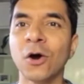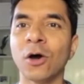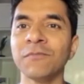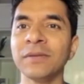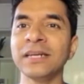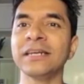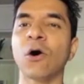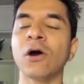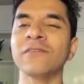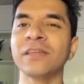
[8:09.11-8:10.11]
all of them
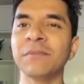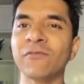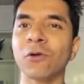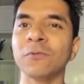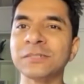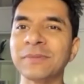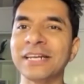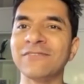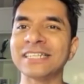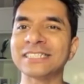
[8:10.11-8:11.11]
have always been
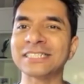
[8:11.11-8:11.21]
advised